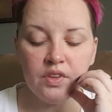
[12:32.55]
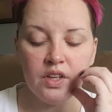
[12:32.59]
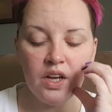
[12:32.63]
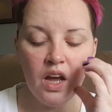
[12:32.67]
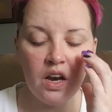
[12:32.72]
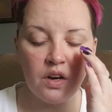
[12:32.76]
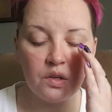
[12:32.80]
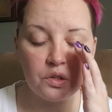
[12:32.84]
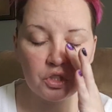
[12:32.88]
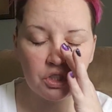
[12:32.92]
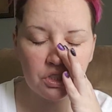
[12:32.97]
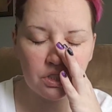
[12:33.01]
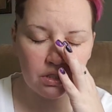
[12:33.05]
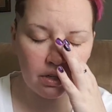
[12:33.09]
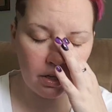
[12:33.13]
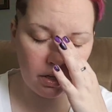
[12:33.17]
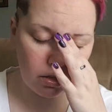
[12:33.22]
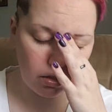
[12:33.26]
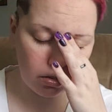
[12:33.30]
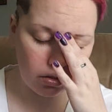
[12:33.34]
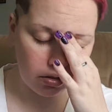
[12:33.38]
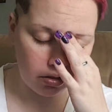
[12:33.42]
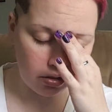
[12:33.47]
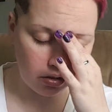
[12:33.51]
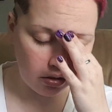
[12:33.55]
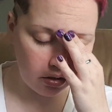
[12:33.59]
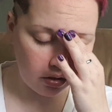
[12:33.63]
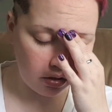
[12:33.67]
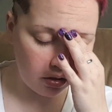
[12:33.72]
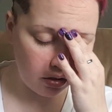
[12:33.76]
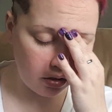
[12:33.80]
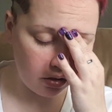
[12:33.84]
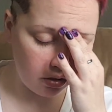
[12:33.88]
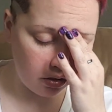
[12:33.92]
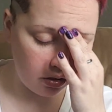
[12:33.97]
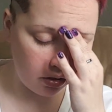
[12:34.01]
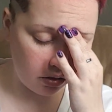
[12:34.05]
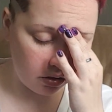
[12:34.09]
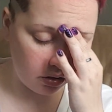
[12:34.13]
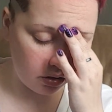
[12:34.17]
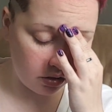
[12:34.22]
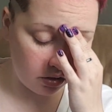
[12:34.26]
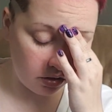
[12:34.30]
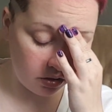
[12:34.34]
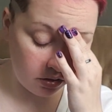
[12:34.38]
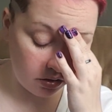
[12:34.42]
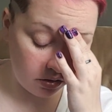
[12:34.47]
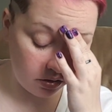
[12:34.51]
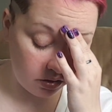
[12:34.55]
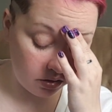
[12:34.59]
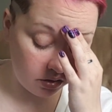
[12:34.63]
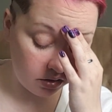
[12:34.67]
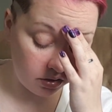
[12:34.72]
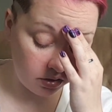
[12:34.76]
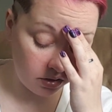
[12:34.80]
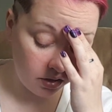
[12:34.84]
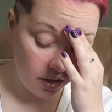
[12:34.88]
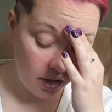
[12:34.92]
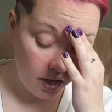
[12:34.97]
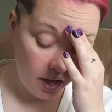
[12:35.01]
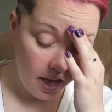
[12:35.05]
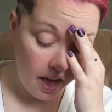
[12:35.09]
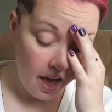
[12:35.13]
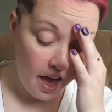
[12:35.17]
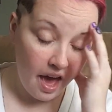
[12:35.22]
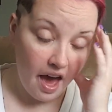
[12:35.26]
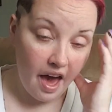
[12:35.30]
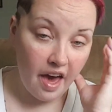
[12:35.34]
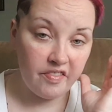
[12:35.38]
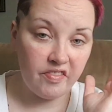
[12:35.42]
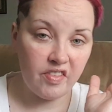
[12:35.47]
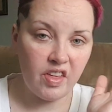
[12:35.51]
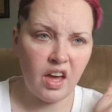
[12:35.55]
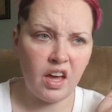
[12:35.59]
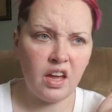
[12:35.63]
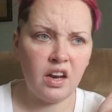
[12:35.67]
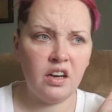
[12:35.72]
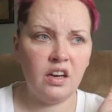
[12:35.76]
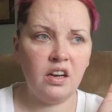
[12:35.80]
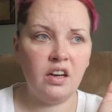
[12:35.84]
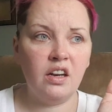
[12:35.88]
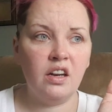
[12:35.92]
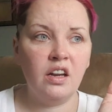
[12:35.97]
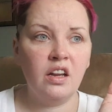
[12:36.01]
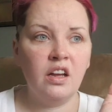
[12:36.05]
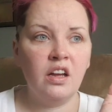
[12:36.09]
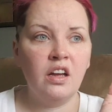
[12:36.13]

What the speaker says: And I was just like, oh. And then